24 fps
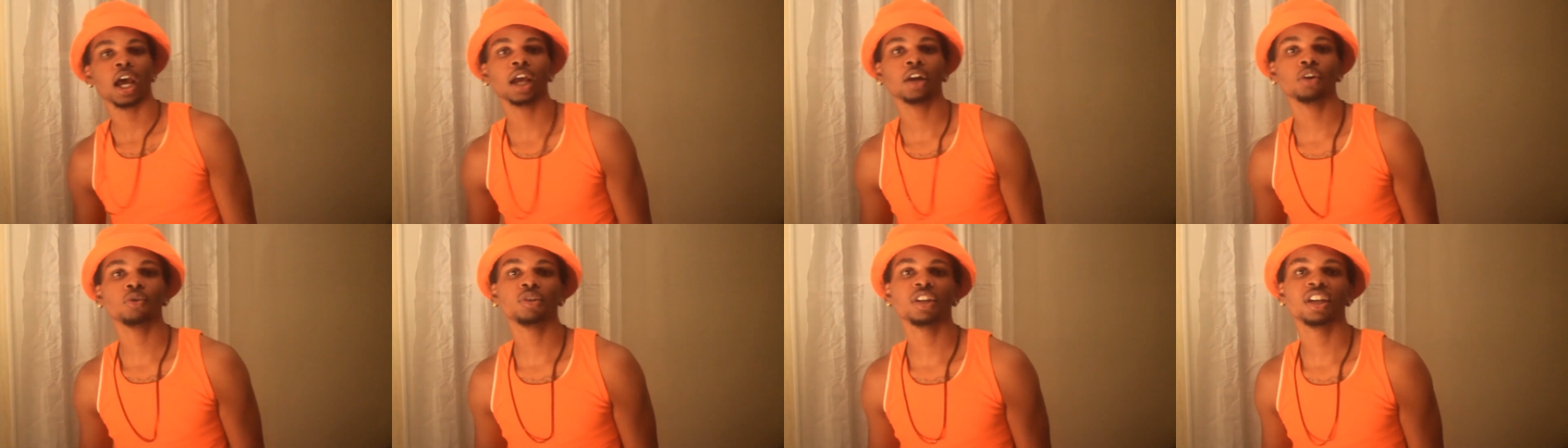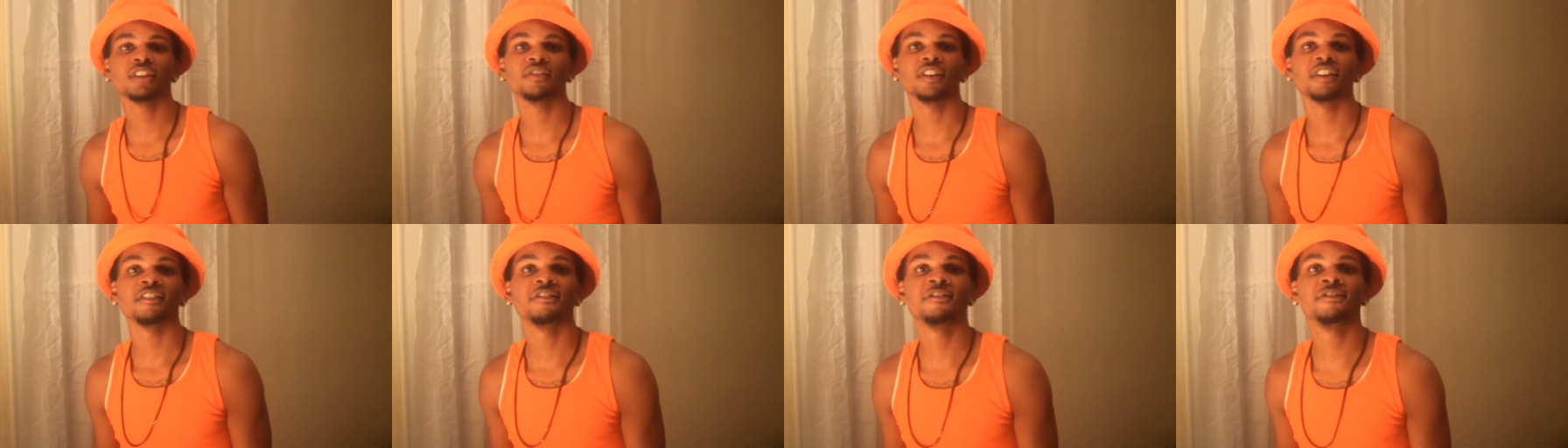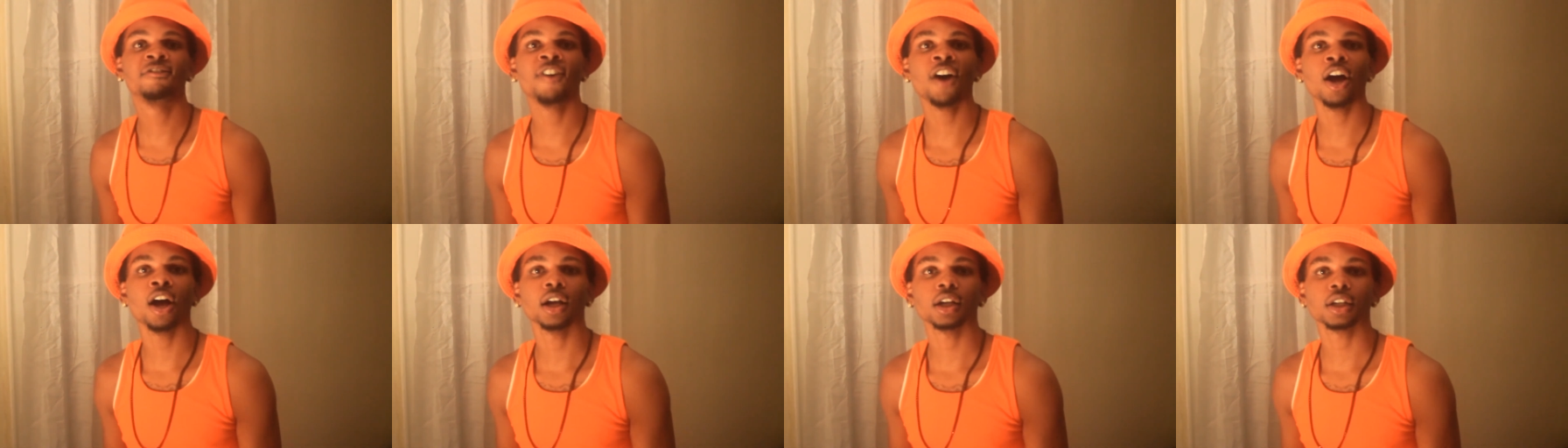I don't give a
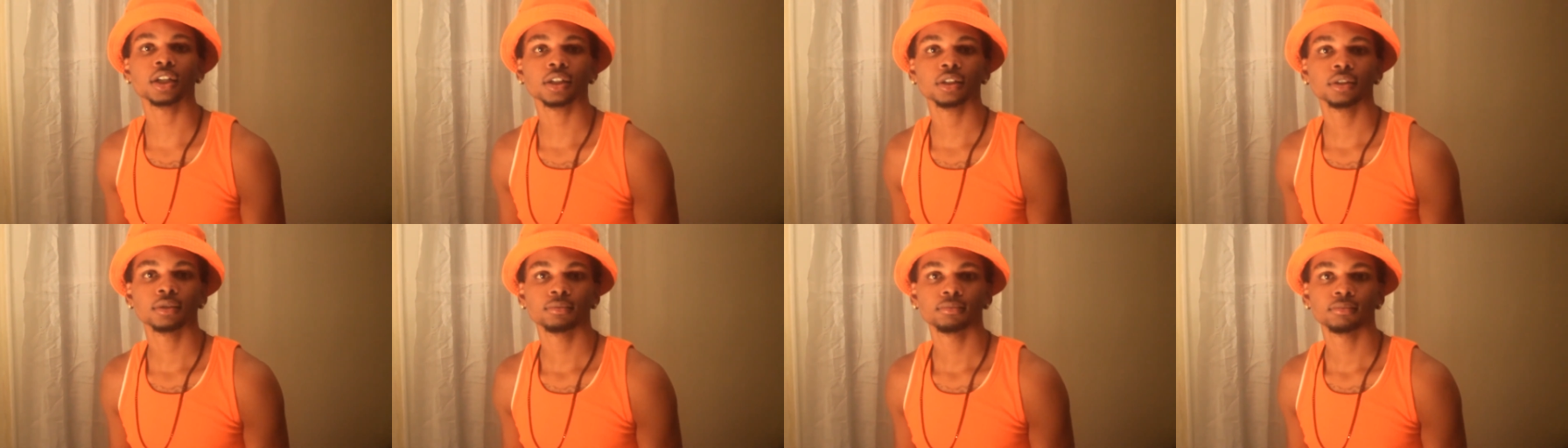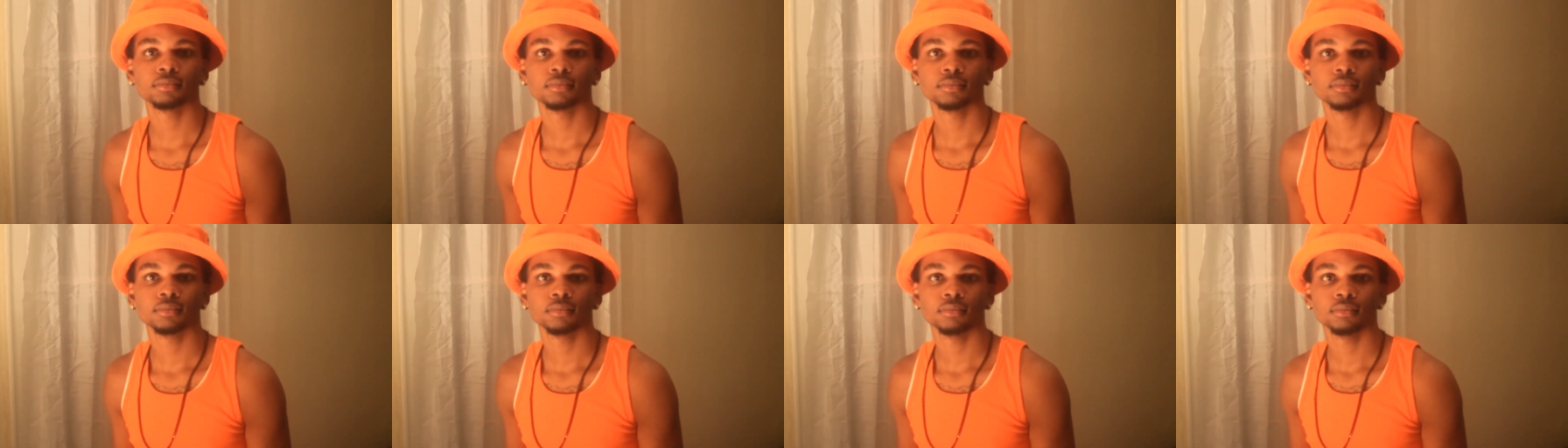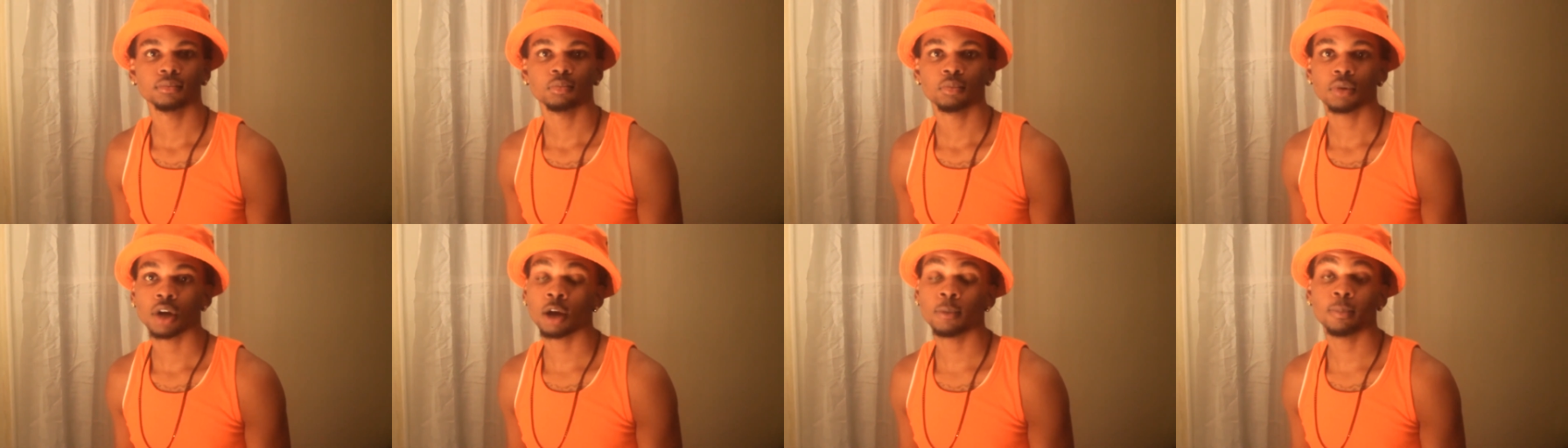fuck
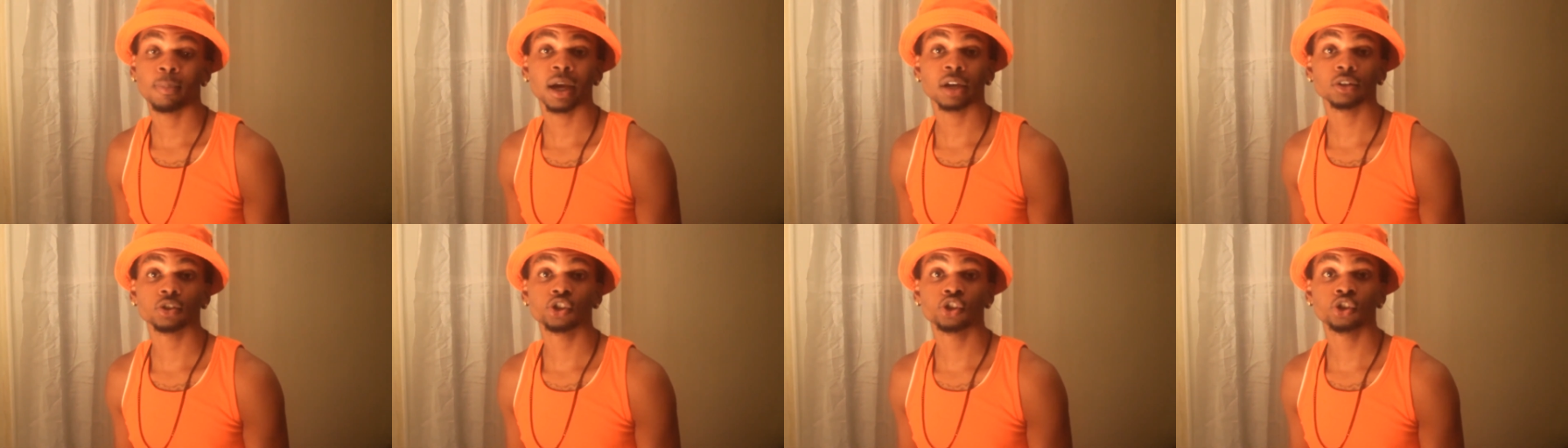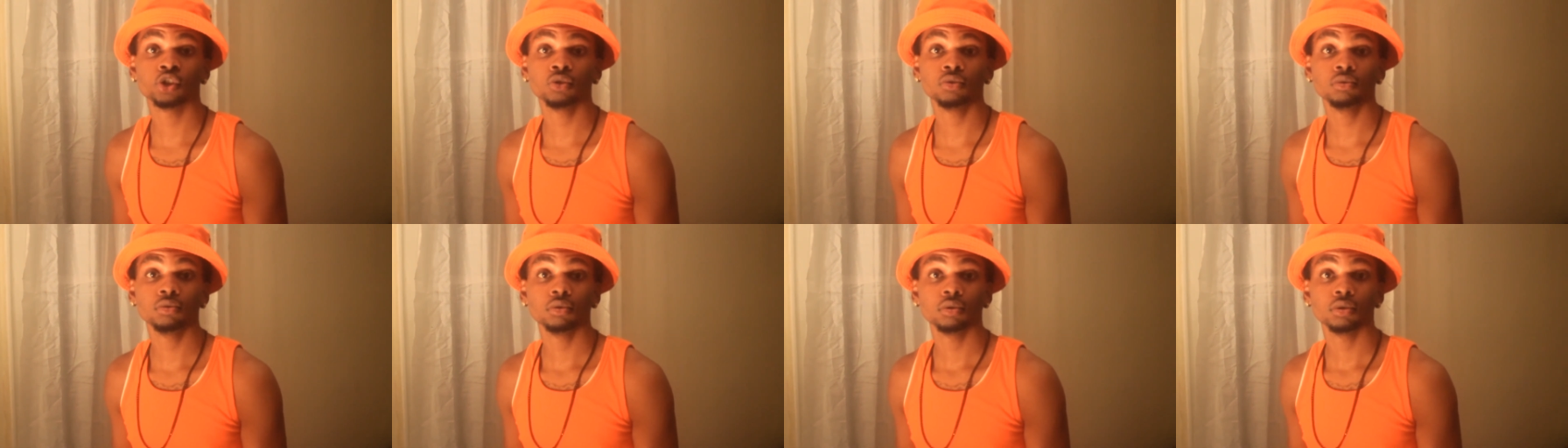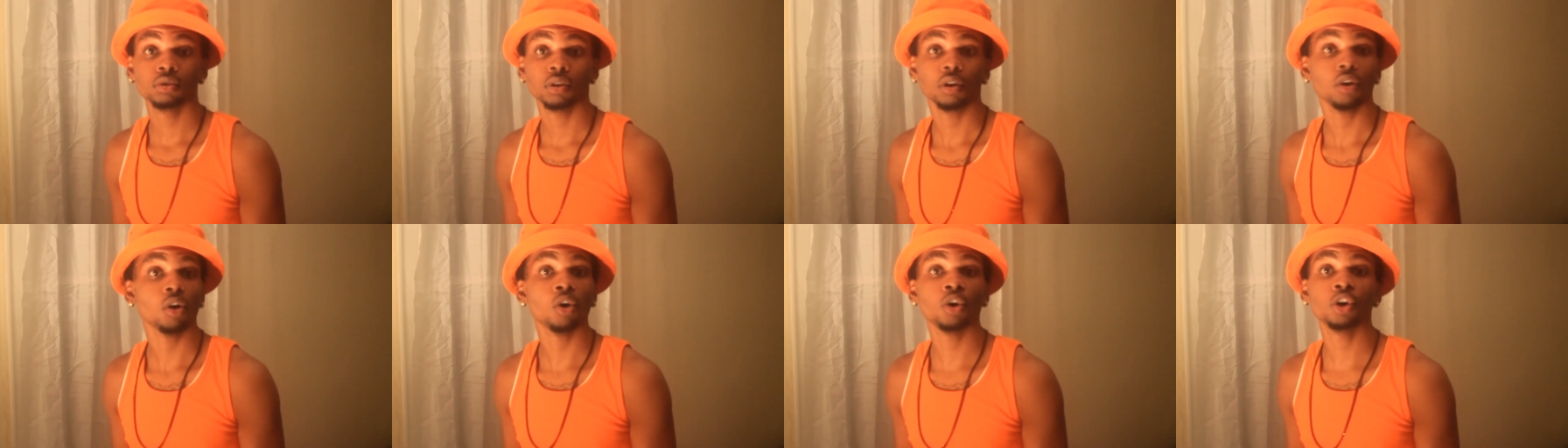about you
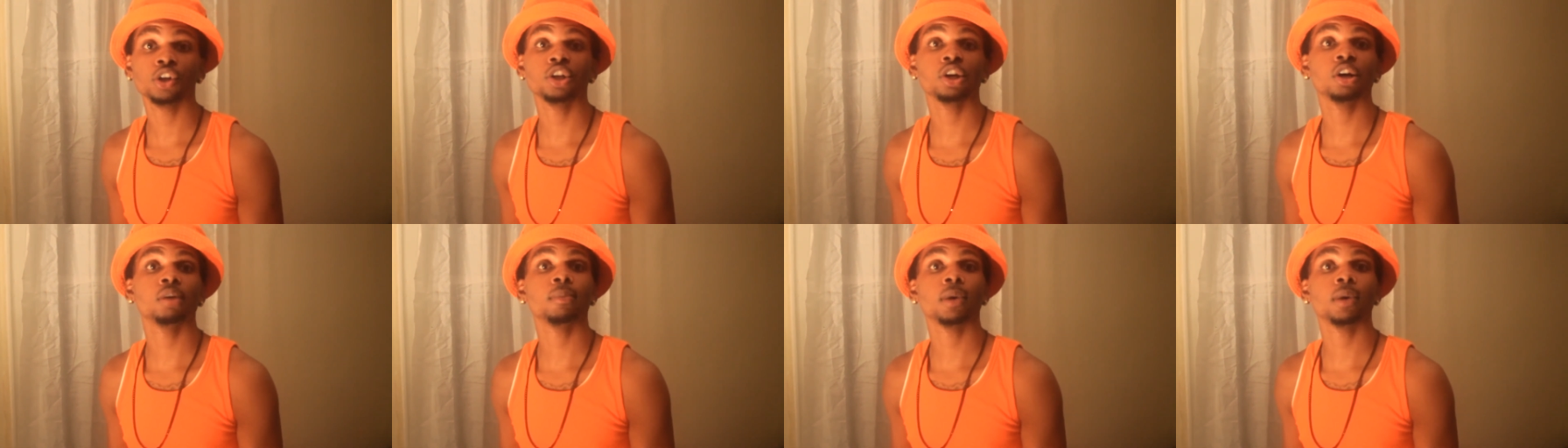or your